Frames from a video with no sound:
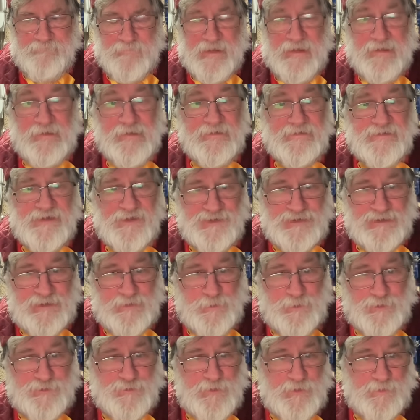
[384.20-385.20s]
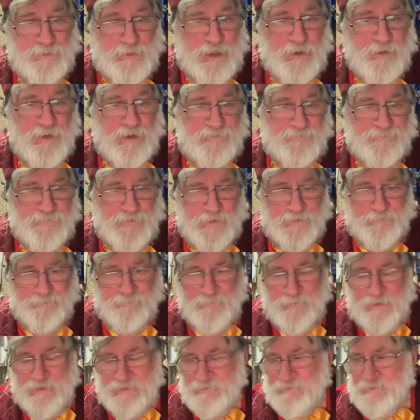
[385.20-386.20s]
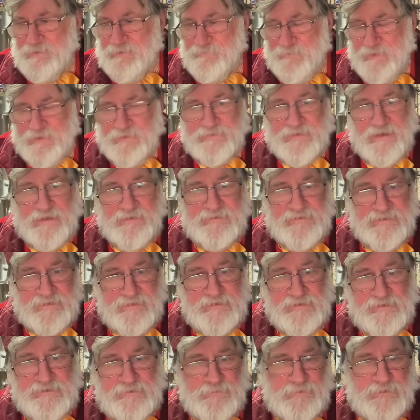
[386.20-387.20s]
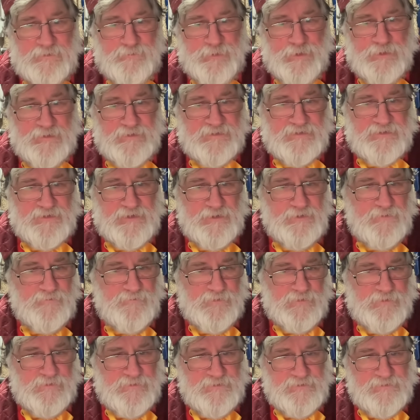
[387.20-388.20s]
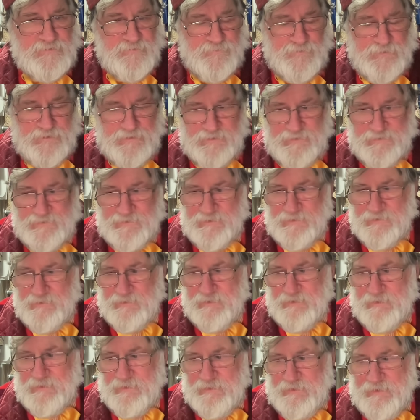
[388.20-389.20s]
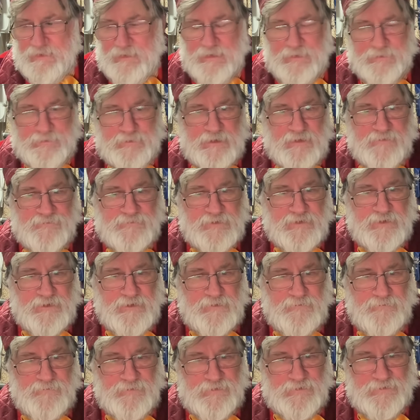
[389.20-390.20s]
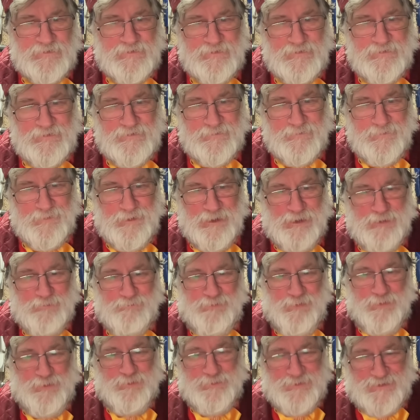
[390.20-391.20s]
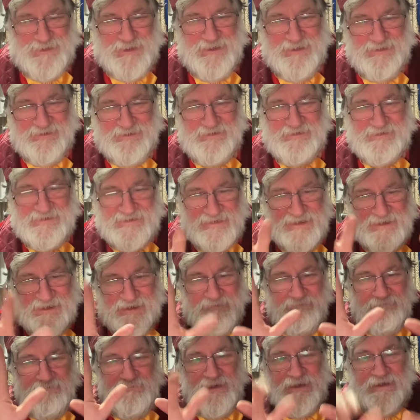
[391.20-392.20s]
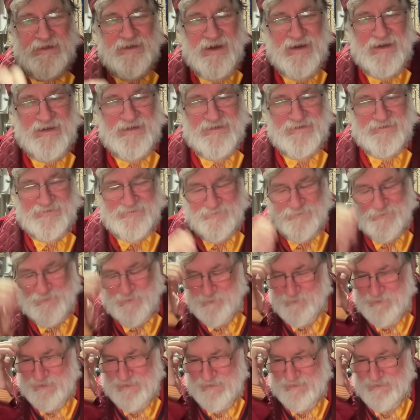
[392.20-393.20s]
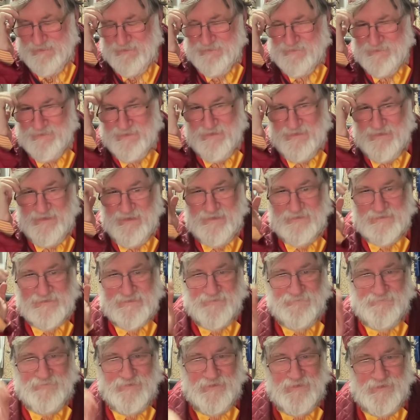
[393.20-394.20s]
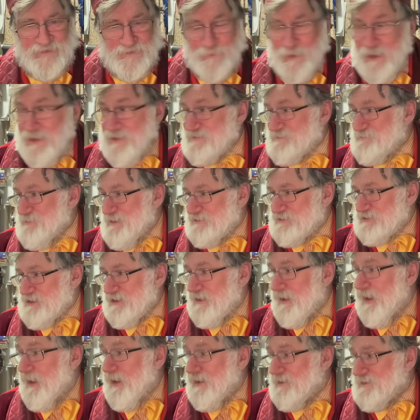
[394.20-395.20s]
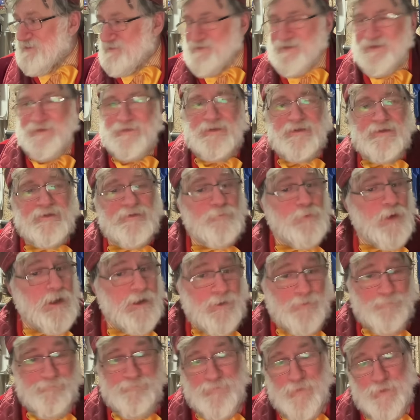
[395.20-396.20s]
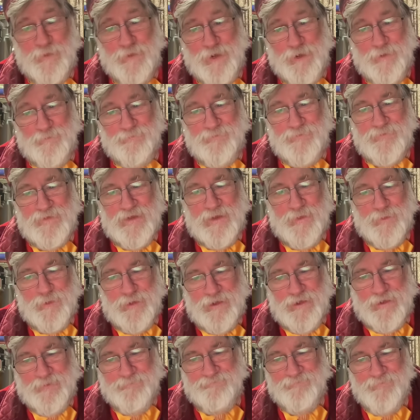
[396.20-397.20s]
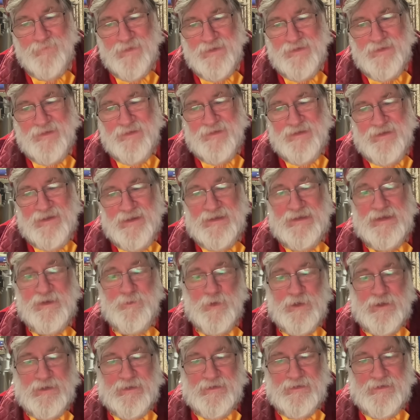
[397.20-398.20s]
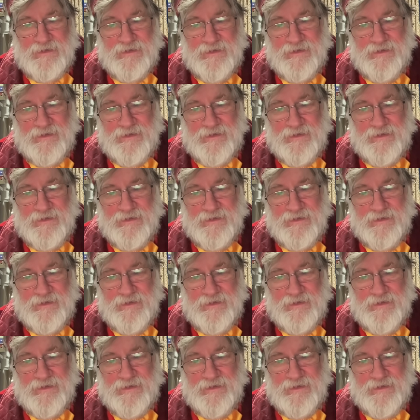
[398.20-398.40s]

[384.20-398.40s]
liturgy, which would have been great fun. In the event I didn't do it because COVID interfered, and after COVID, Putin's maniacal greed interfered. Where's my shirt? Well, you know, there we are. Anyway,